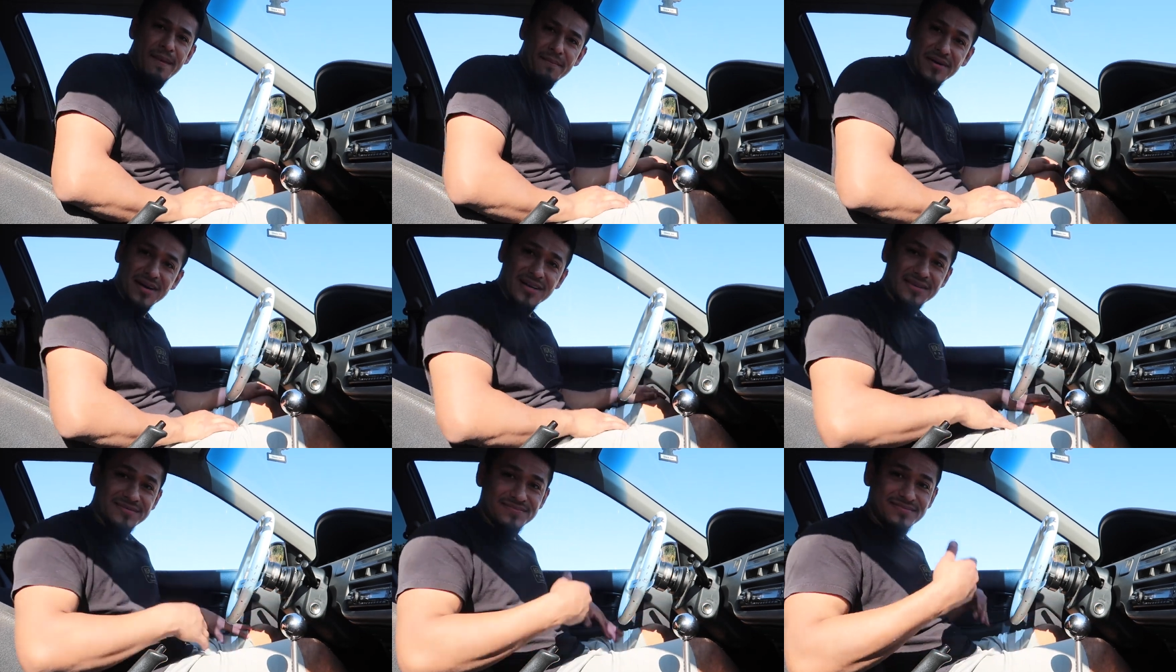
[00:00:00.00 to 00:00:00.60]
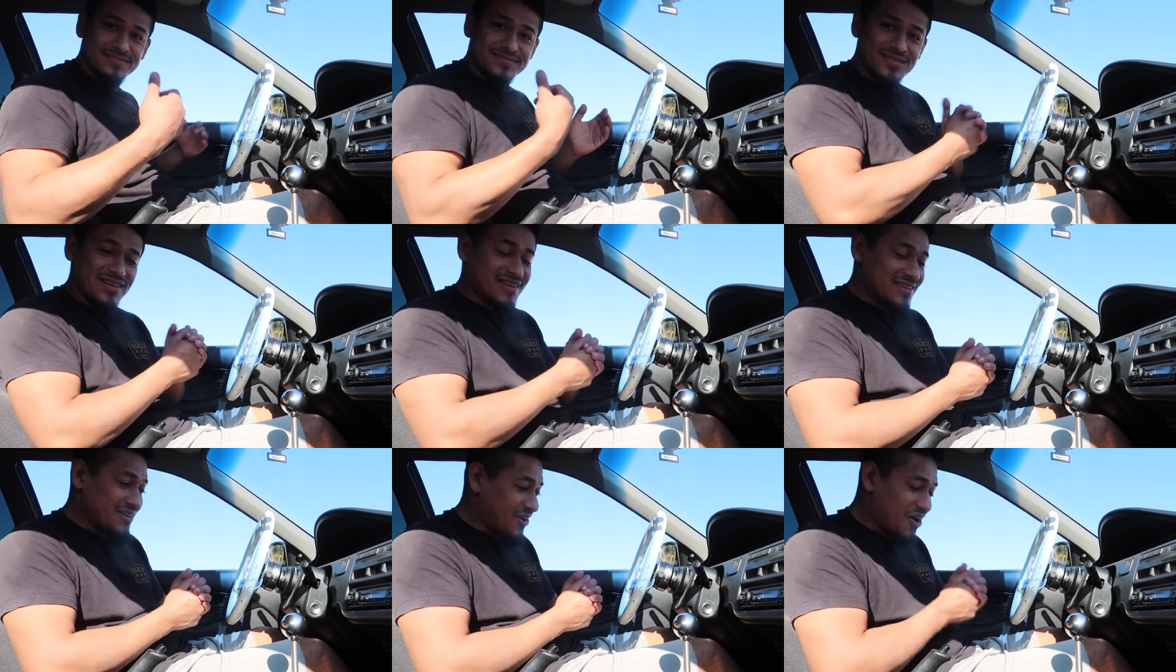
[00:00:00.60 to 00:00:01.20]
But
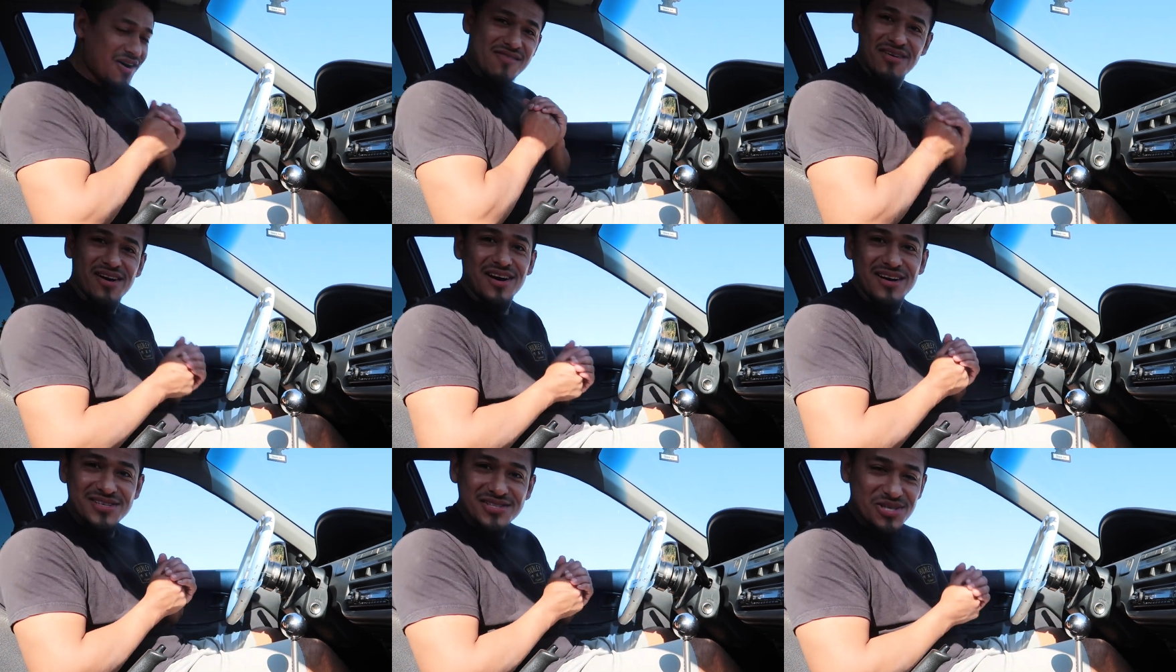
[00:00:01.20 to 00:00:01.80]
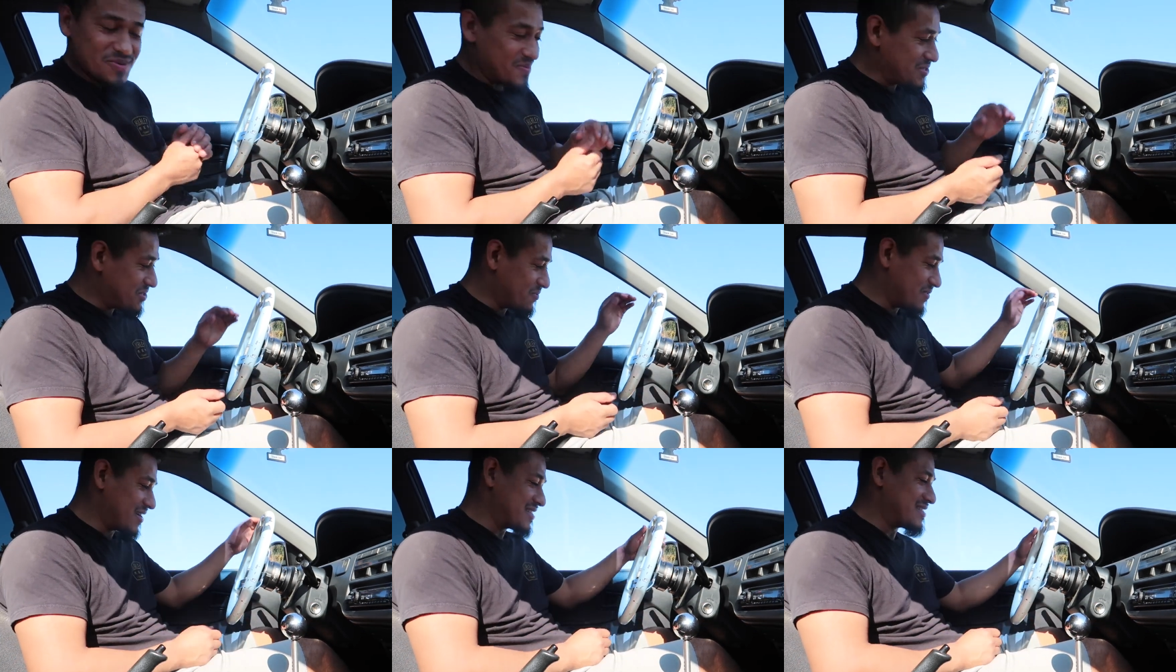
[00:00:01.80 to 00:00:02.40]
overall, super,
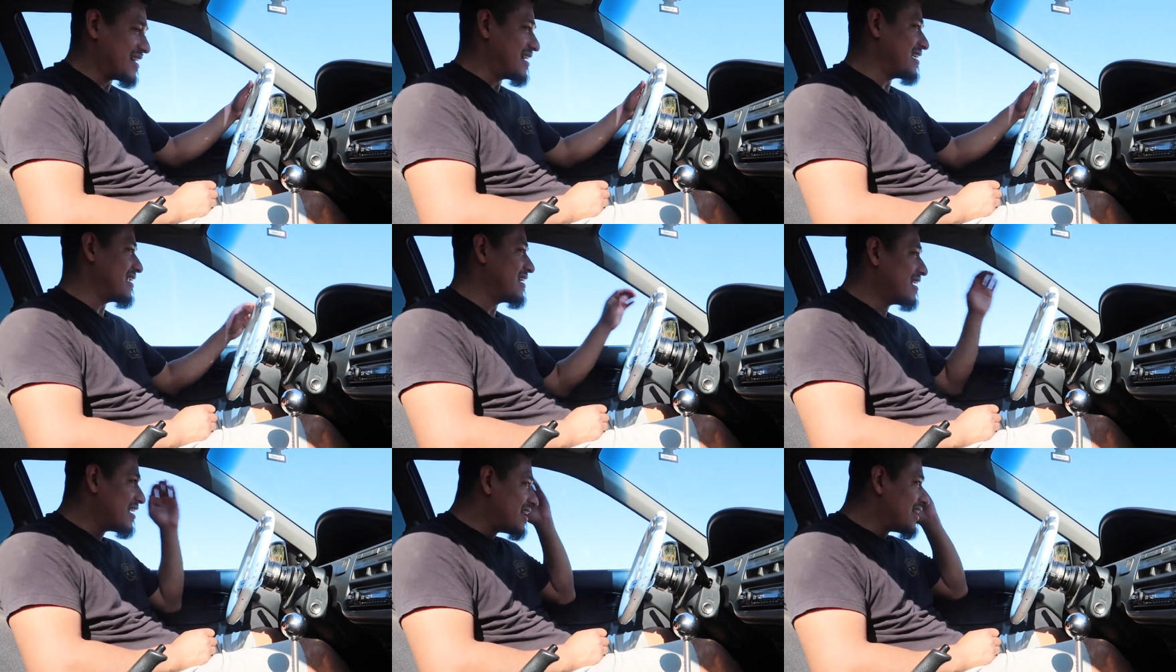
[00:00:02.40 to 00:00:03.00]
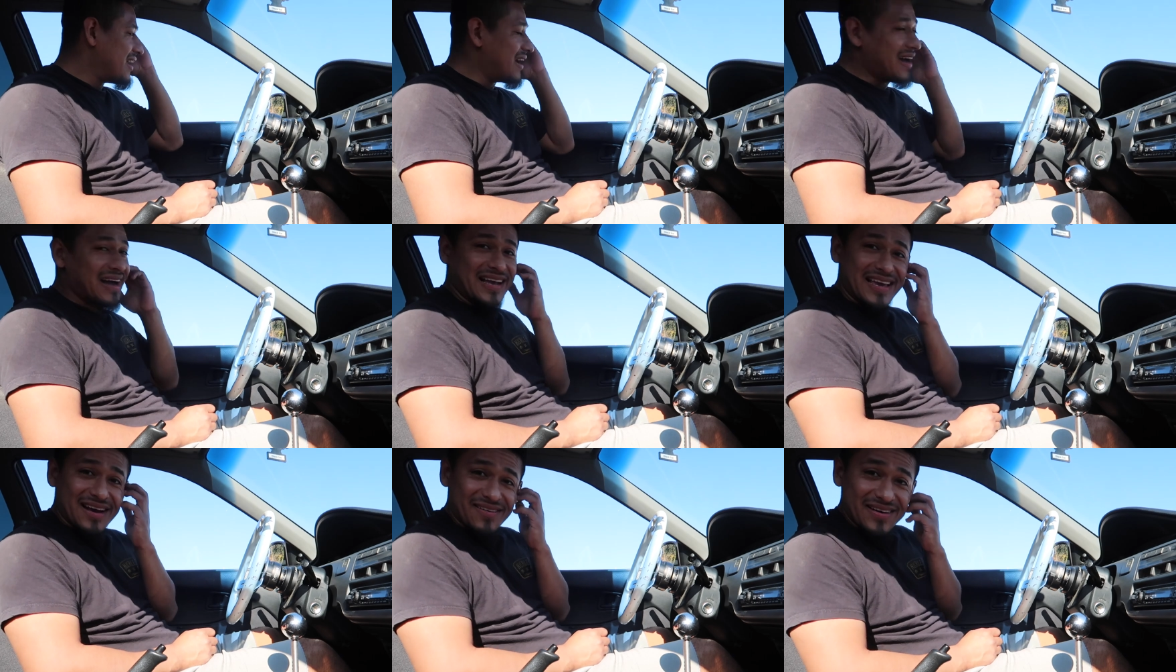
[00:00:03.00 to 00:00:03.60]
super excited.
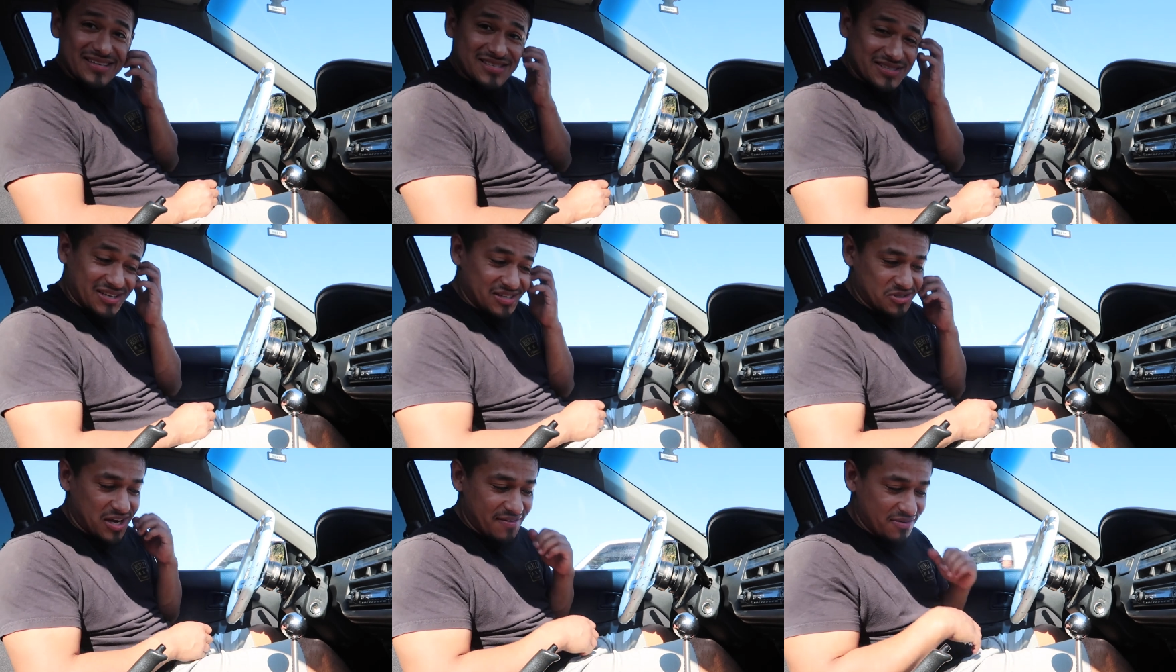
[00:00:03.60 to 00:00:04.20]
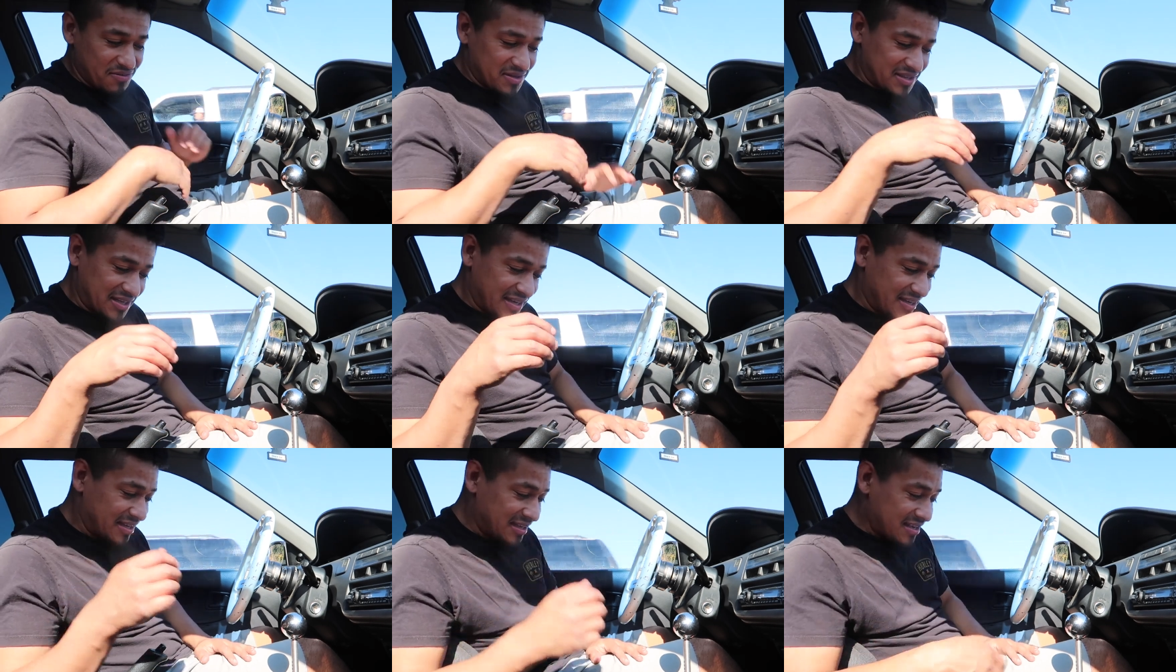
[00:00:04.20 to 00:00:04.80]
I can't wait to start driving with
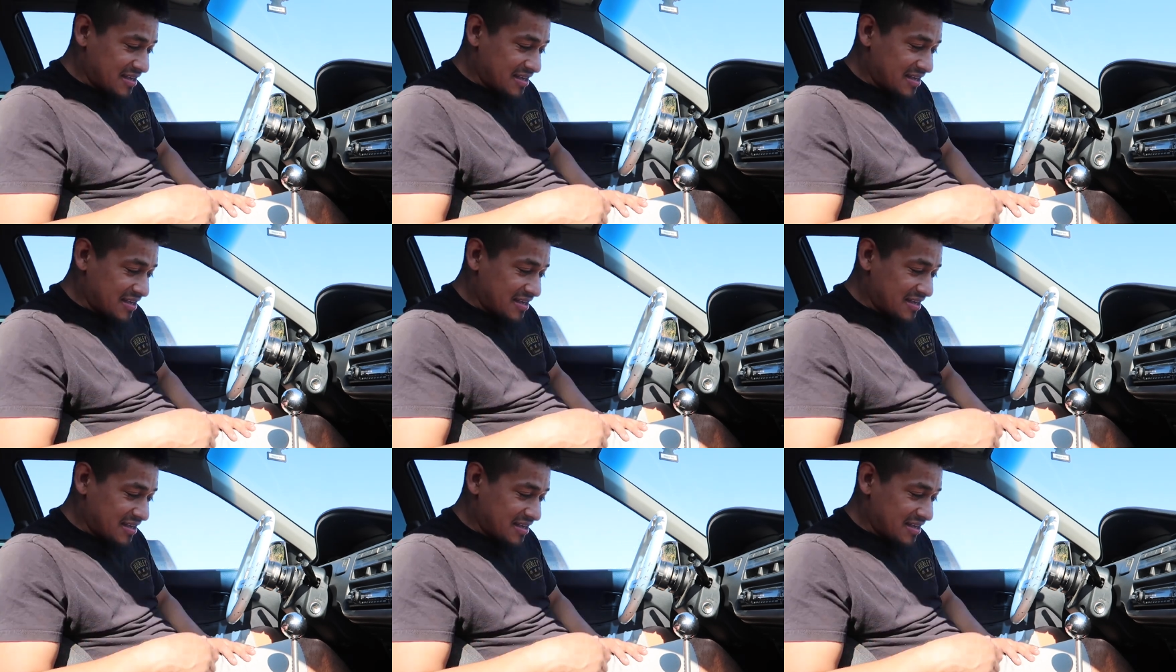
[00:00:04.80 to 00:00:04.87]
it.